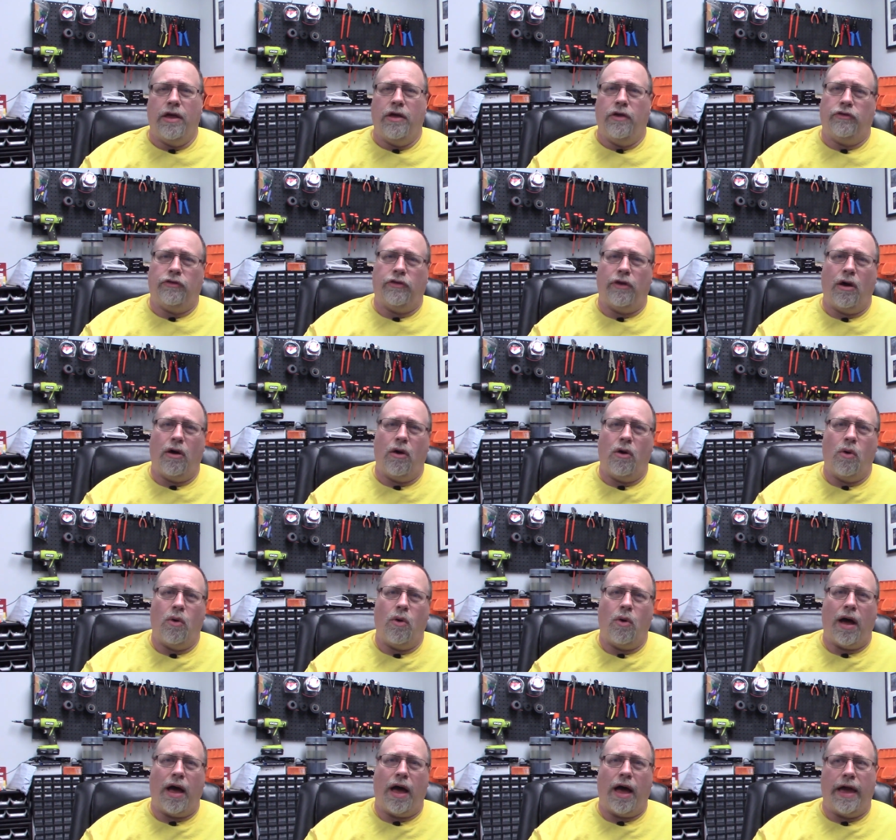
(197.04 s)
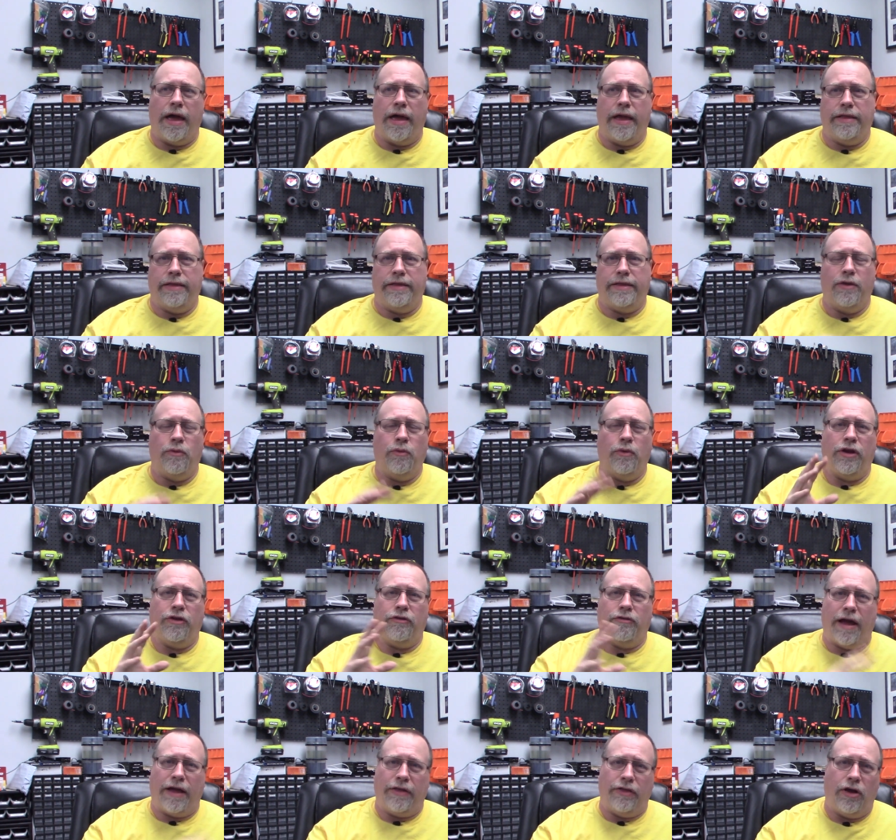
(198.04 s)
So I didn't want
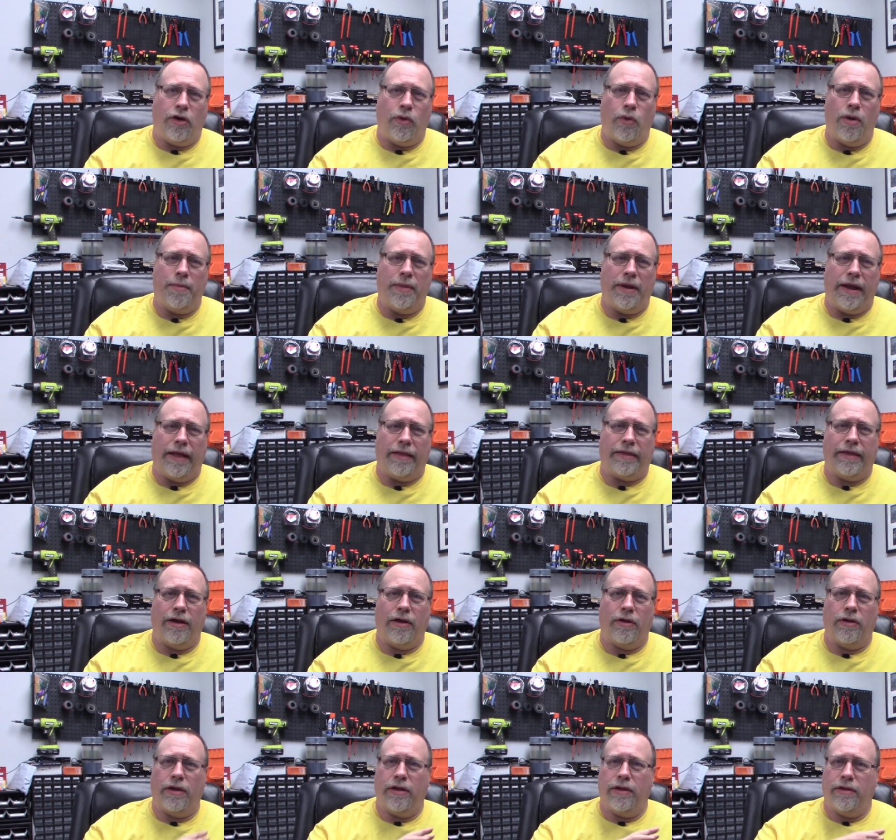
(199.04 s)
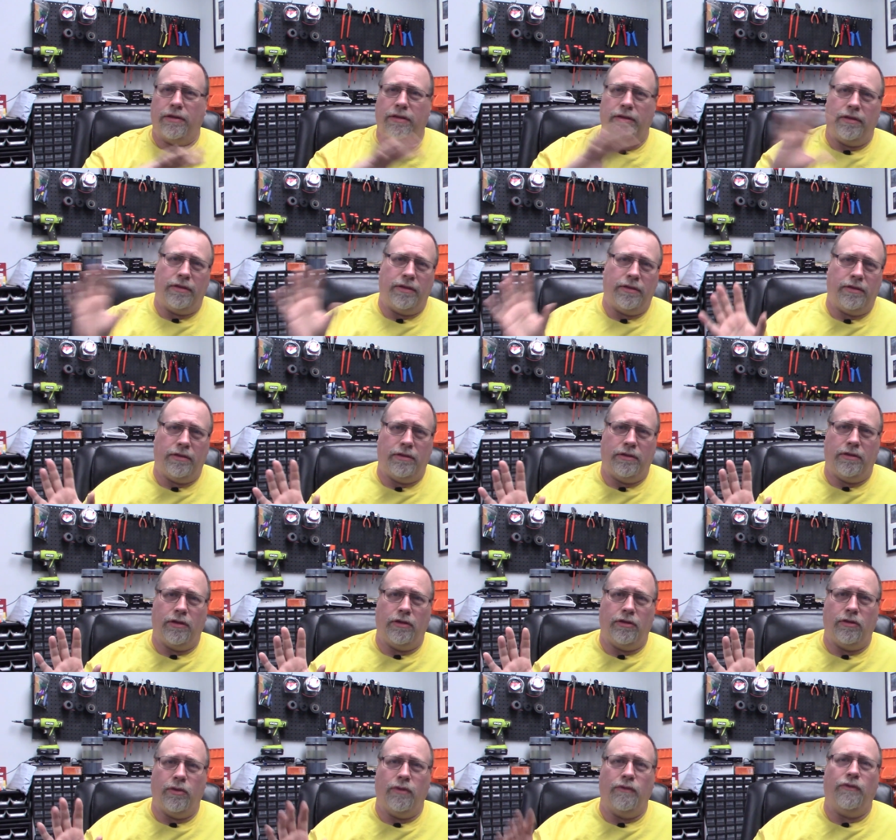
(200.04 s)
to drag the equipment out there to, to
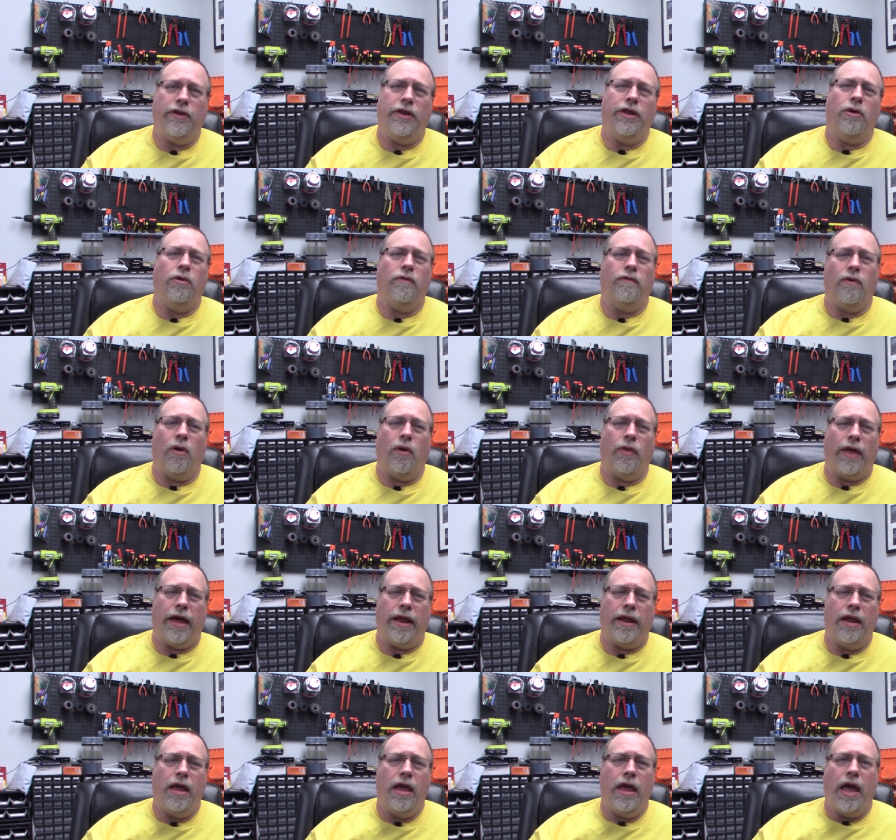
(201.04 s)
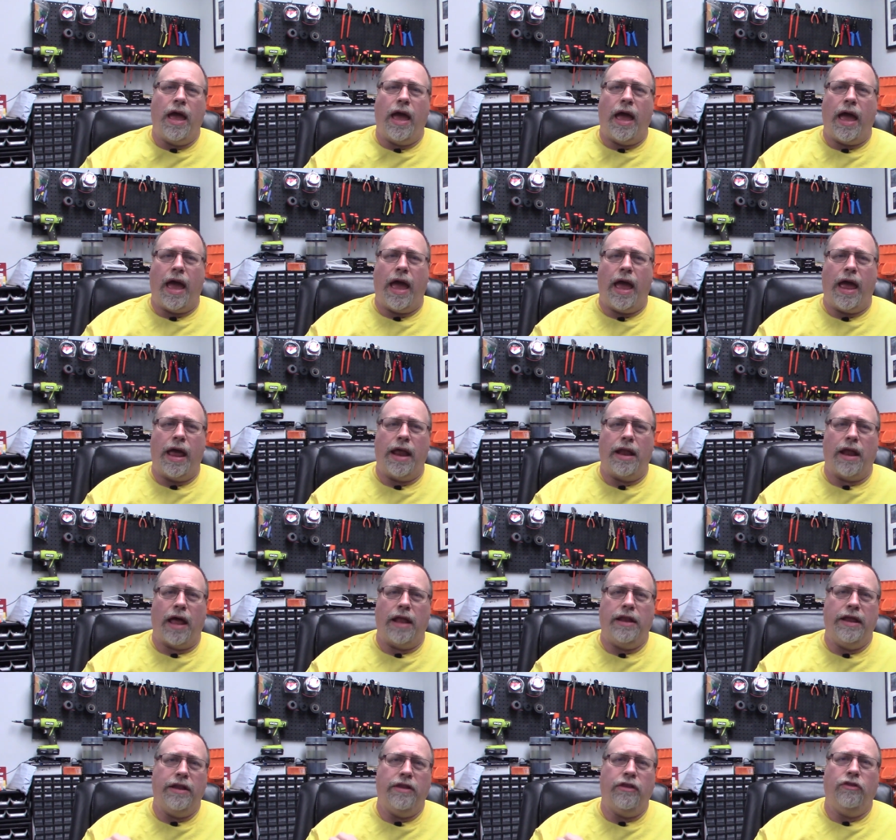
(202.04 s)
do a video of all that. And
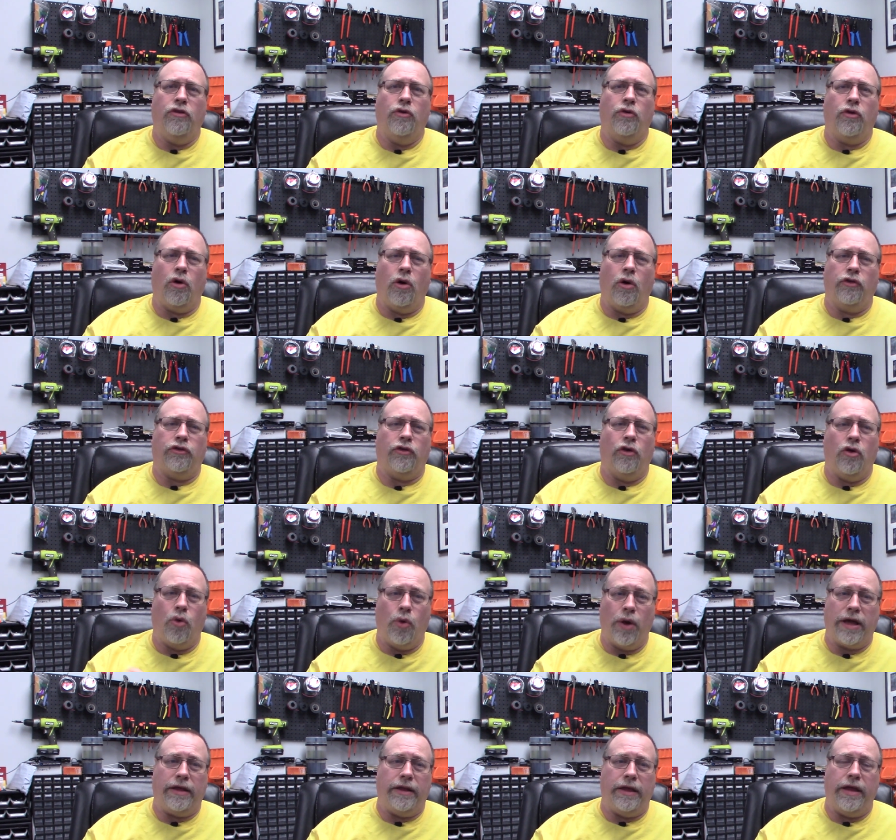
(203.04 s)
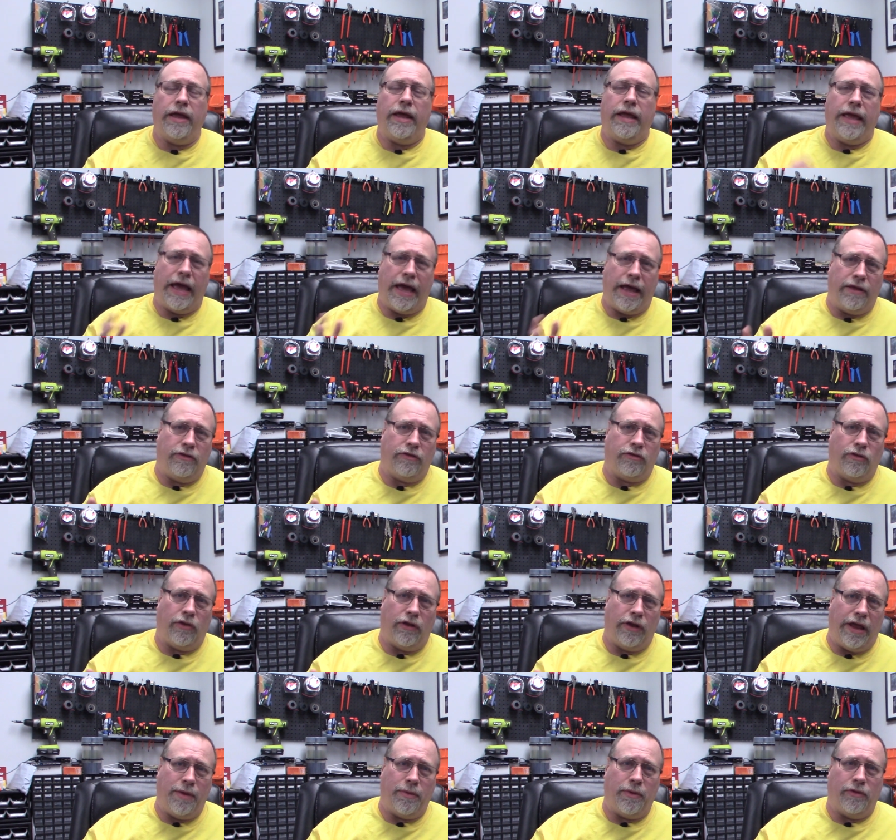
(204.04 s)
I need to do it also quickly, again, so
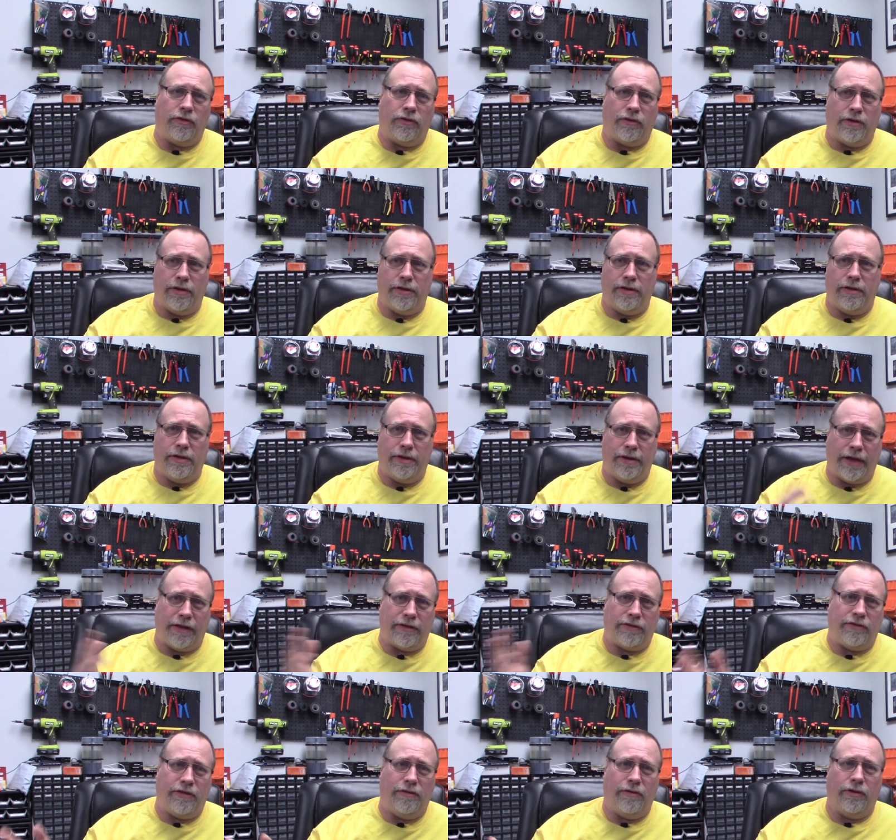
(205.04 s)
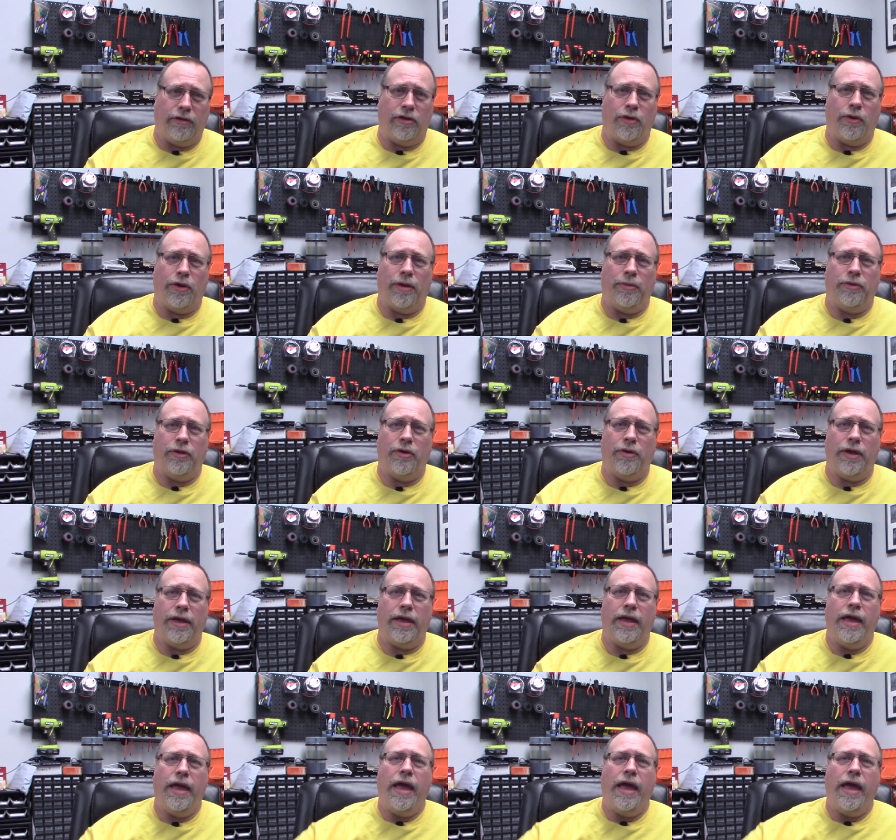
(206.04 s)
the neighbors could not see really what I'm doing.